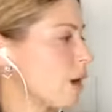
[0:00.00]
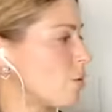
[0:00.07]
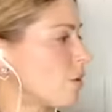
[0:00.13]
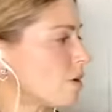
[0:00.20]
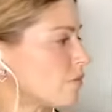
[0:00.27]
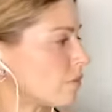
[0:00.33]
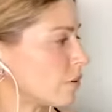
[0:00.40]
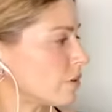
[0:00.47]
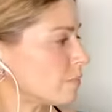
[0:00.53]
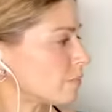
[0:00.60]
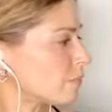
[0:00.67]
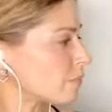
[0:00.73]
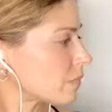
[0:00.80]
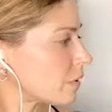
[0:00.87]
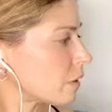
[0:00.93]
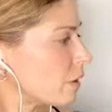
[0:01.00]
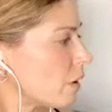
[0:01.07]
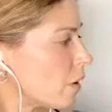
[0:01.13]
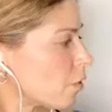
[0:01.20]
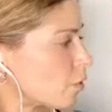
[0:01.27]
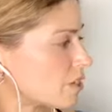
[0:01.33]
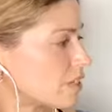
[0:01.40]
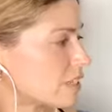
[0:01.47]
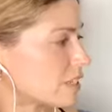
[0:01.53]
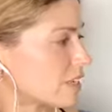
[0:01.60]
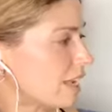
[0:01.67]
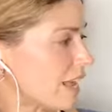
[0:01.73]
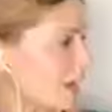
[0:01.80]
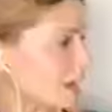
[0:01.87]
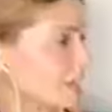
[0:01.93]
However, which is
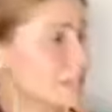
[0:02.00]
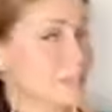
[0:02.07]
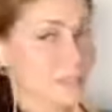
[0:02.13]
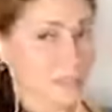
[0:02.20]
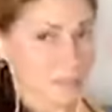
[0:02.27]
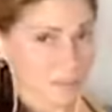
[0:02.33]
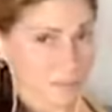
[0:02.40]
less,